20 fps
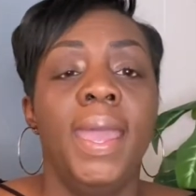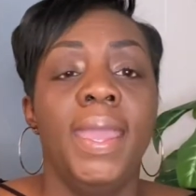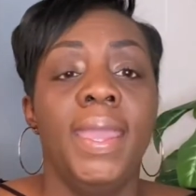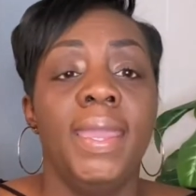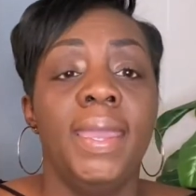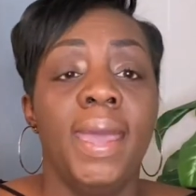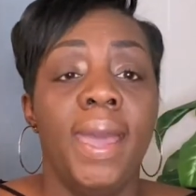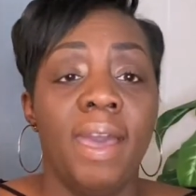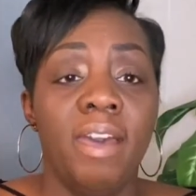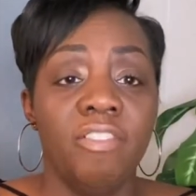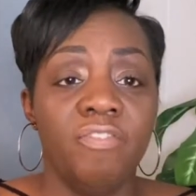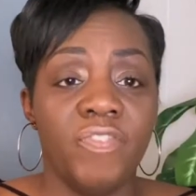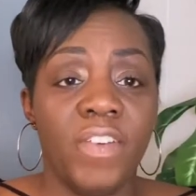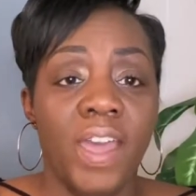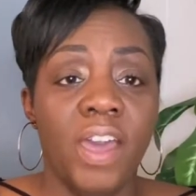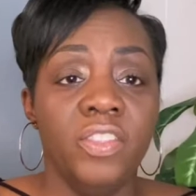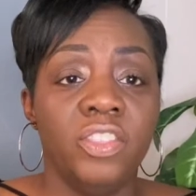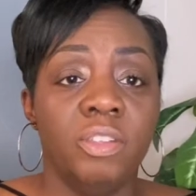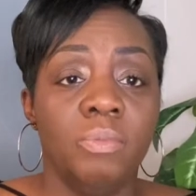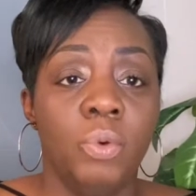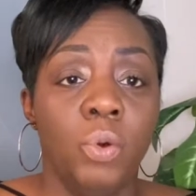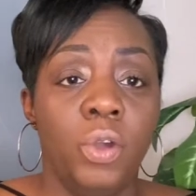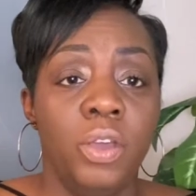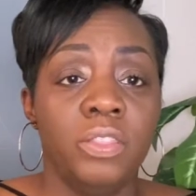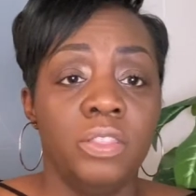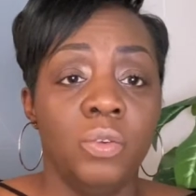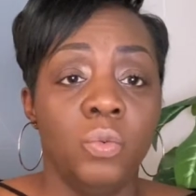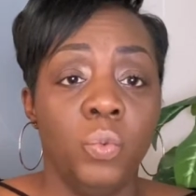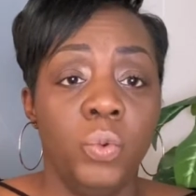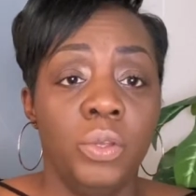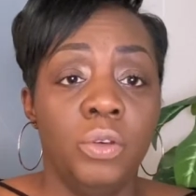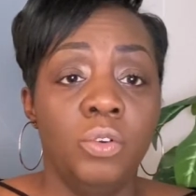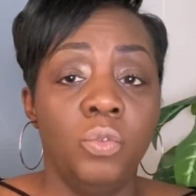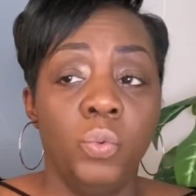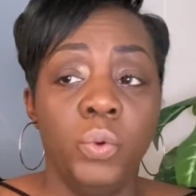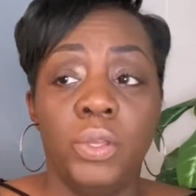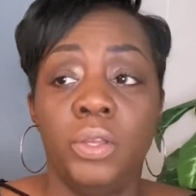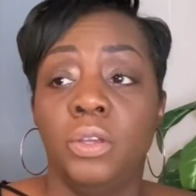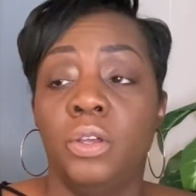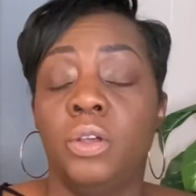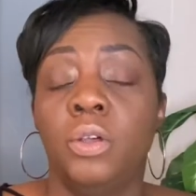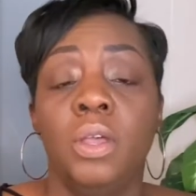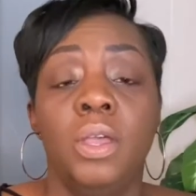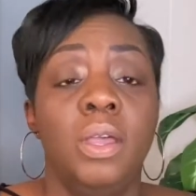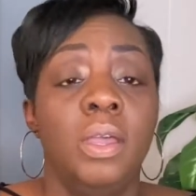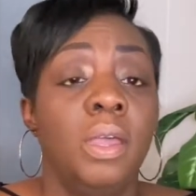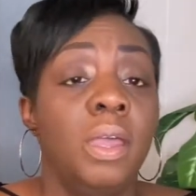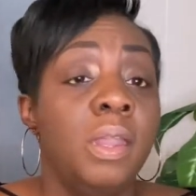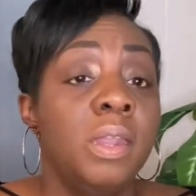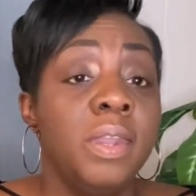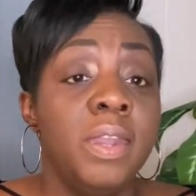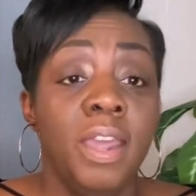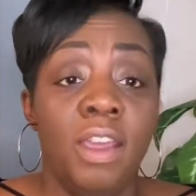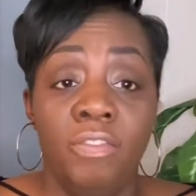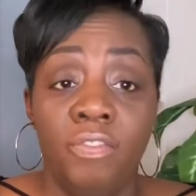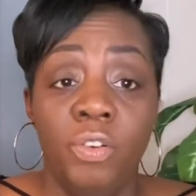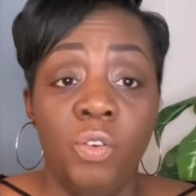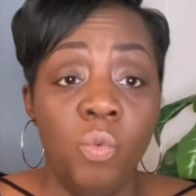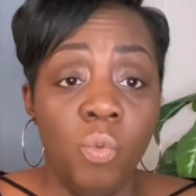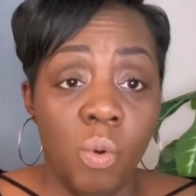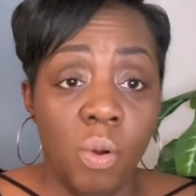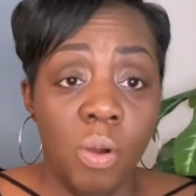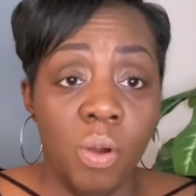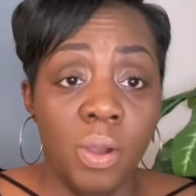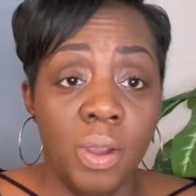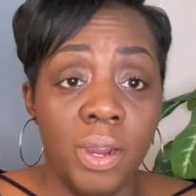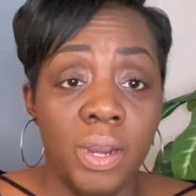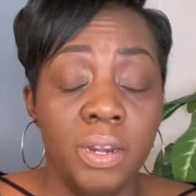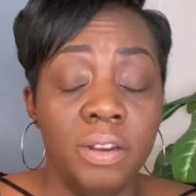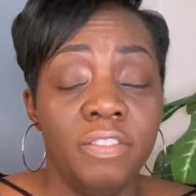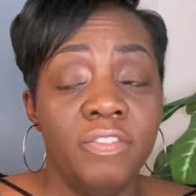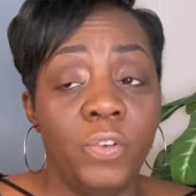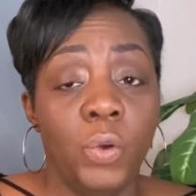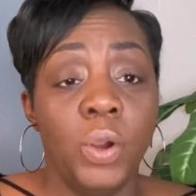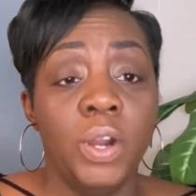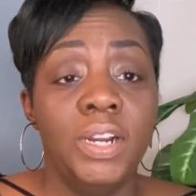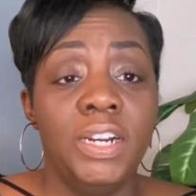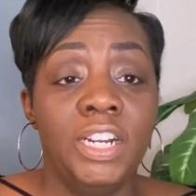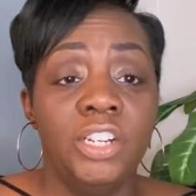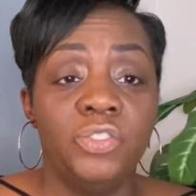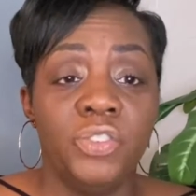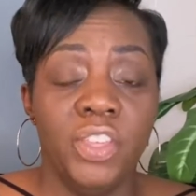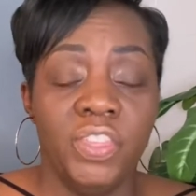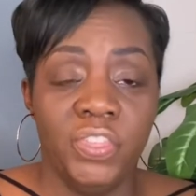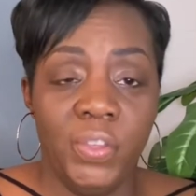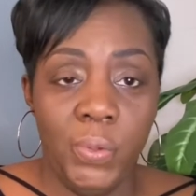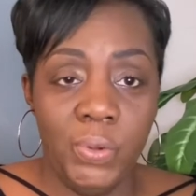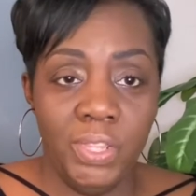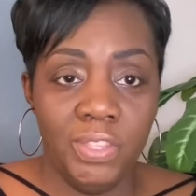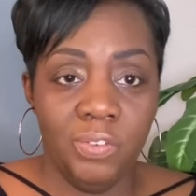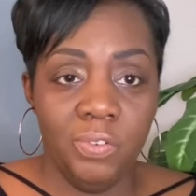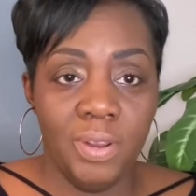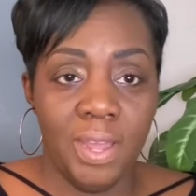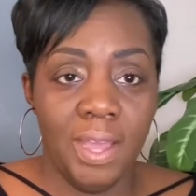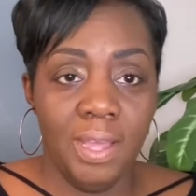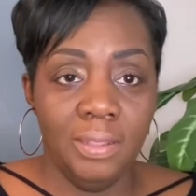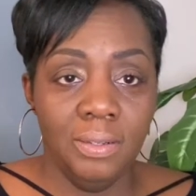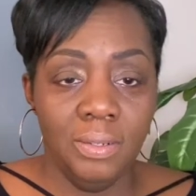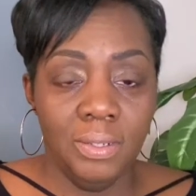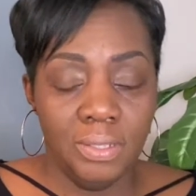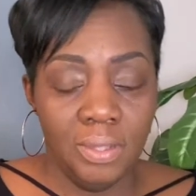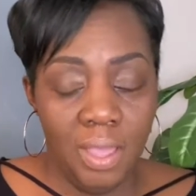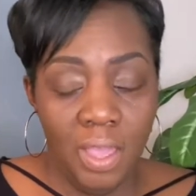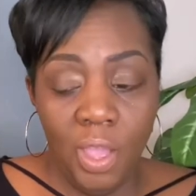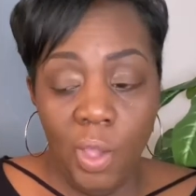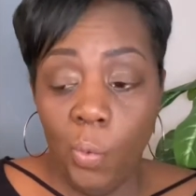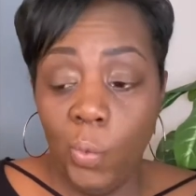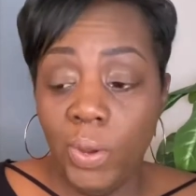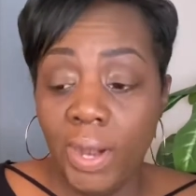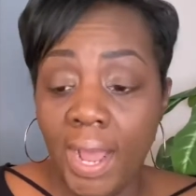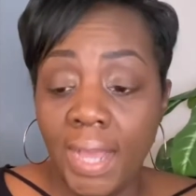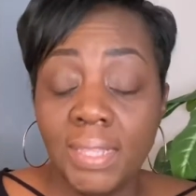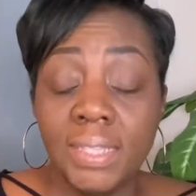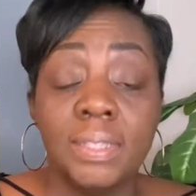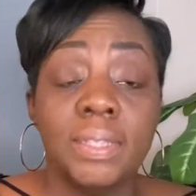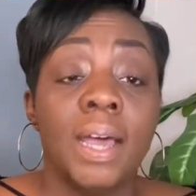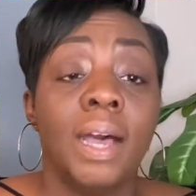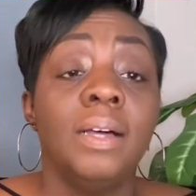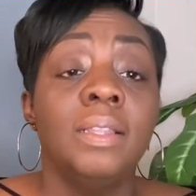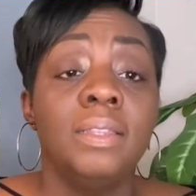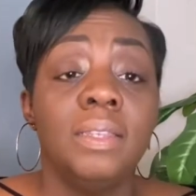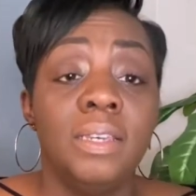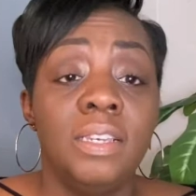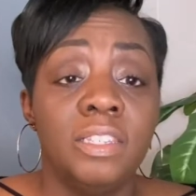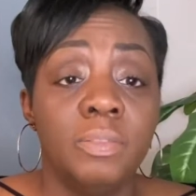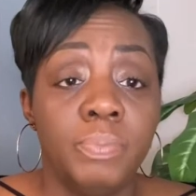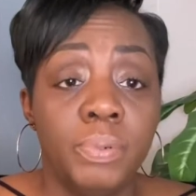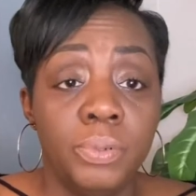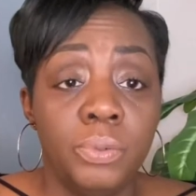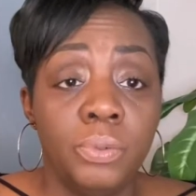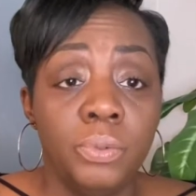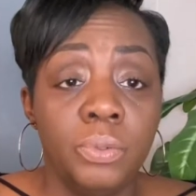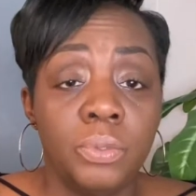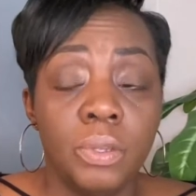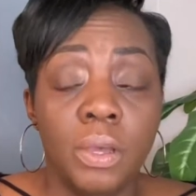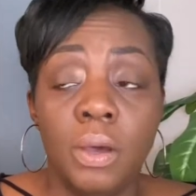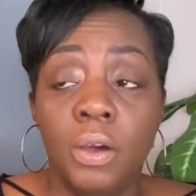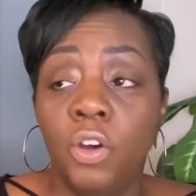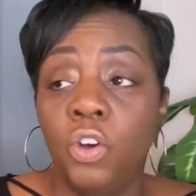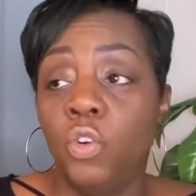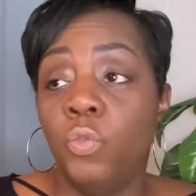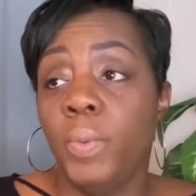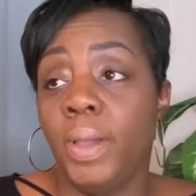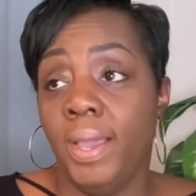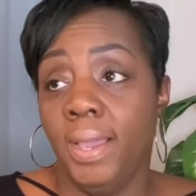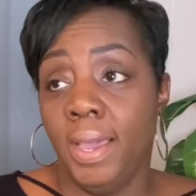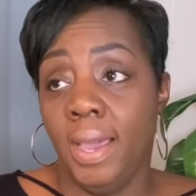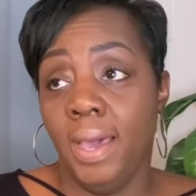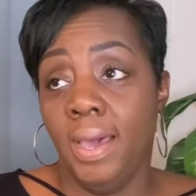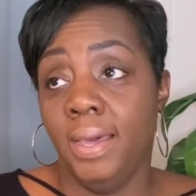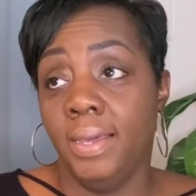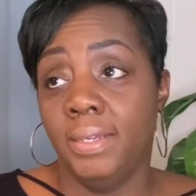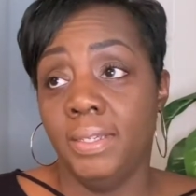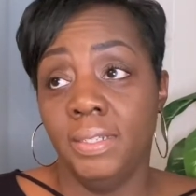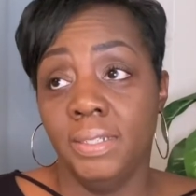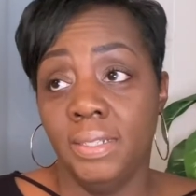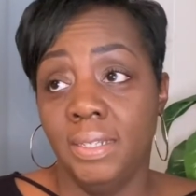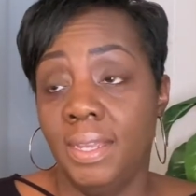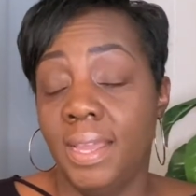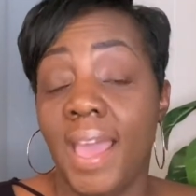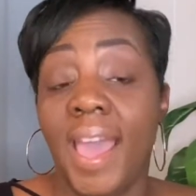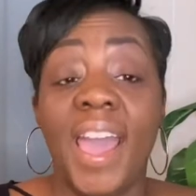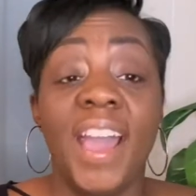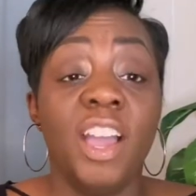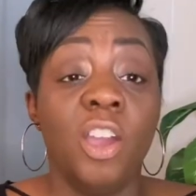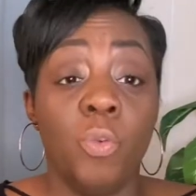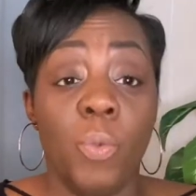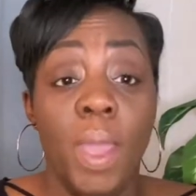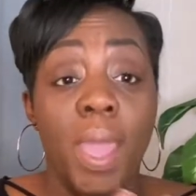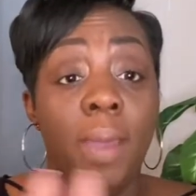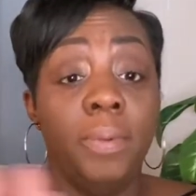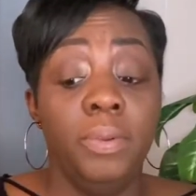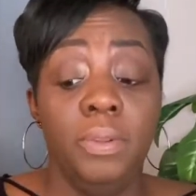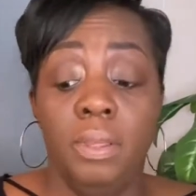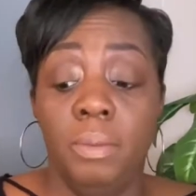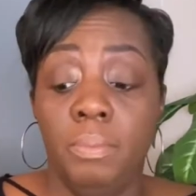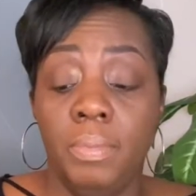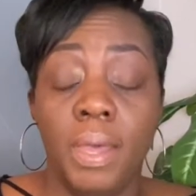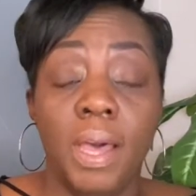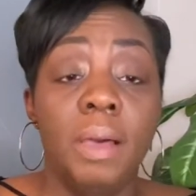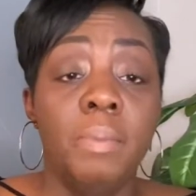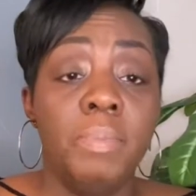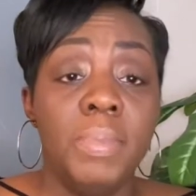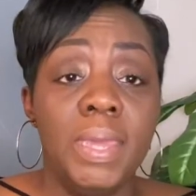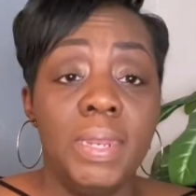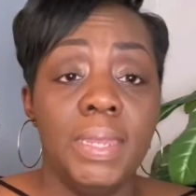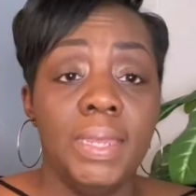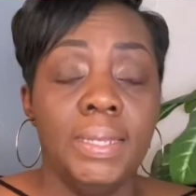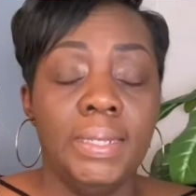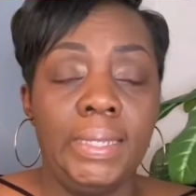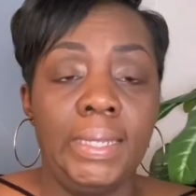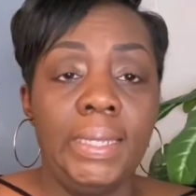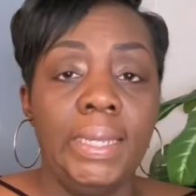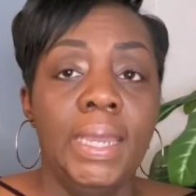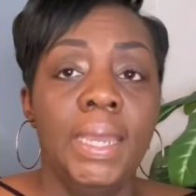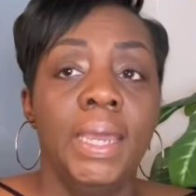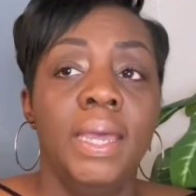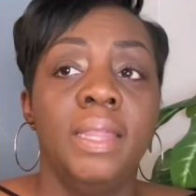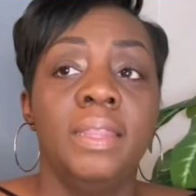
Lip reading: And I found them on The Real Real, never worn, for $132. When I saw these boots, oh my gosh, I grabbed them immediately.